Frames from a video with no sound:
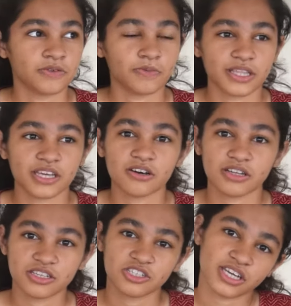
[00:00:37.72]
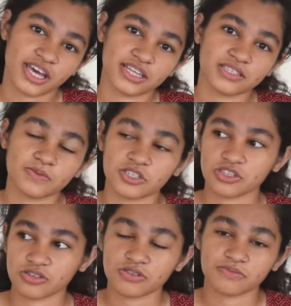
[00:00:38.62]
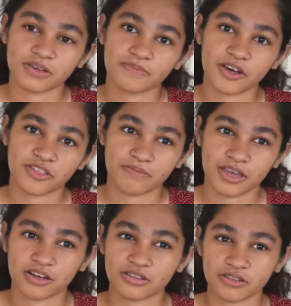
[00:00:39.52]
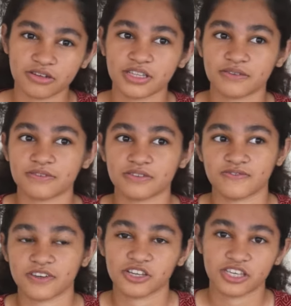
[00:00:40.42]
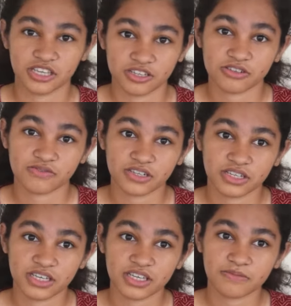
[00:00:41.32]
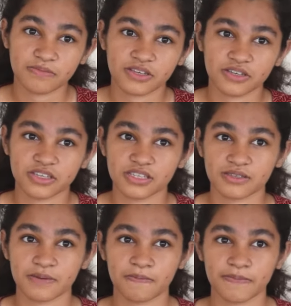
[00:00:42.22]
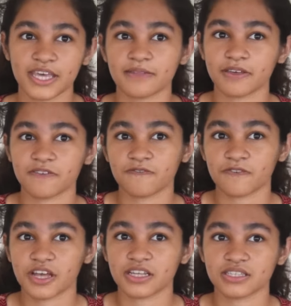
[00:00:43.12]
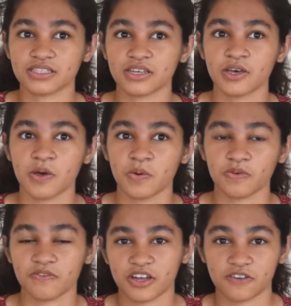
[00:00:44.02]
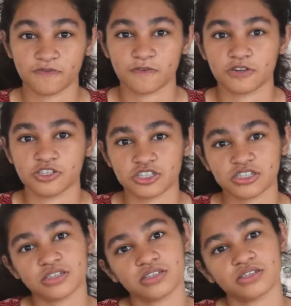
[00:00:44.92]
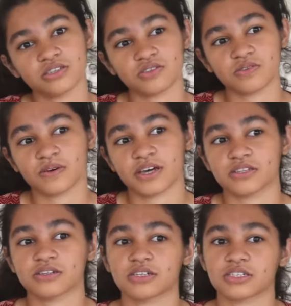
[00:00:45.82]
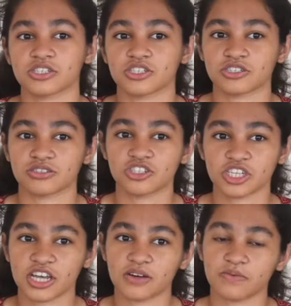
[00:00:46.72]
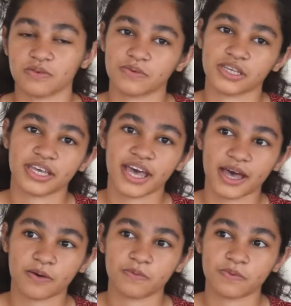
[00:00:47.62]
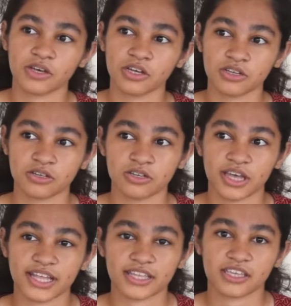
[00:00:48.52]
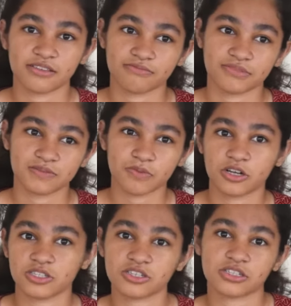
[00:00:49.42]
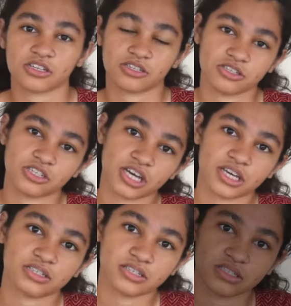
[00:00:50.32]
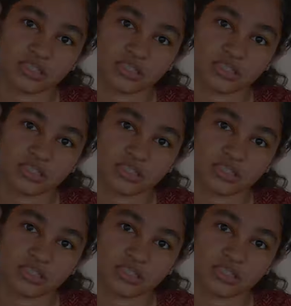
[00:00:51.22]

when I got the chance, when she told me about the marathon, I was very keen on running it because me and my friends were very fortunate. So why not share what we have and sponsor another child?